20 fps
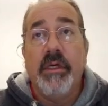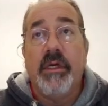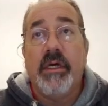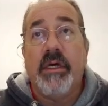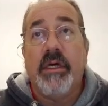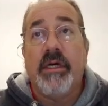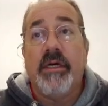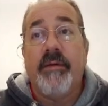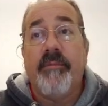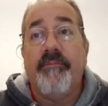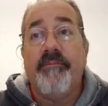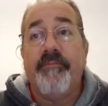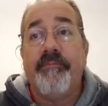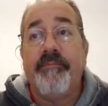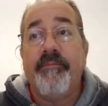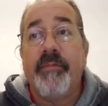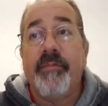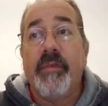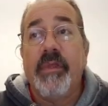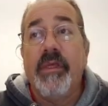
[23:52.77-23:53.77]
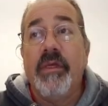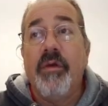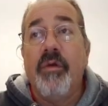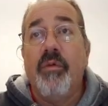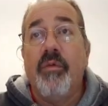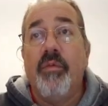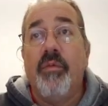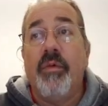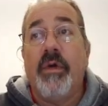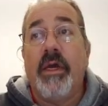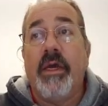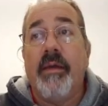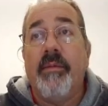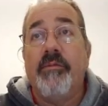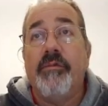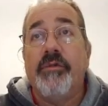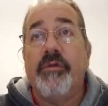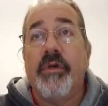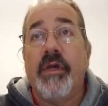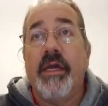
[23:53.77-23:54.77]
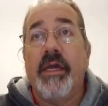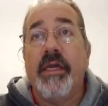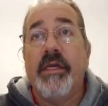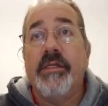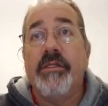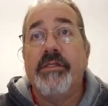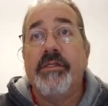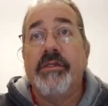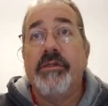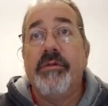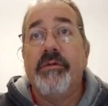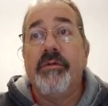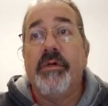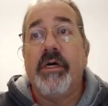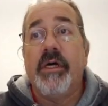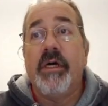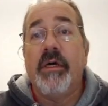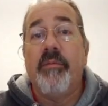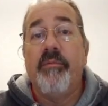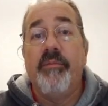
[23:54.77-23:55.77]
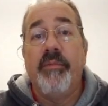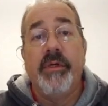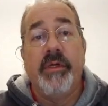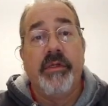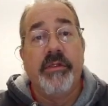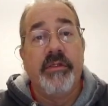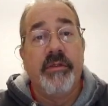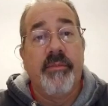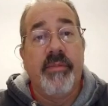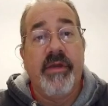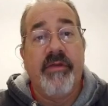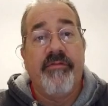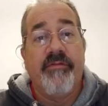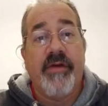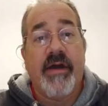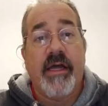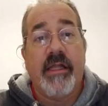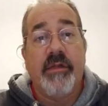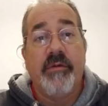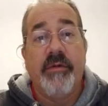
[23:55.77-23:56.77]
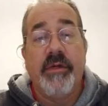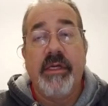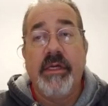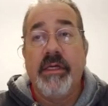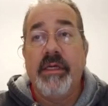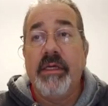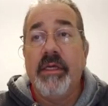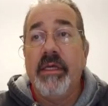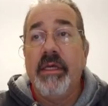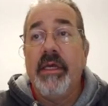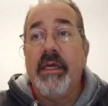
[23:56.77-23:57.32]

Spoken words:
I am trying to build a big following,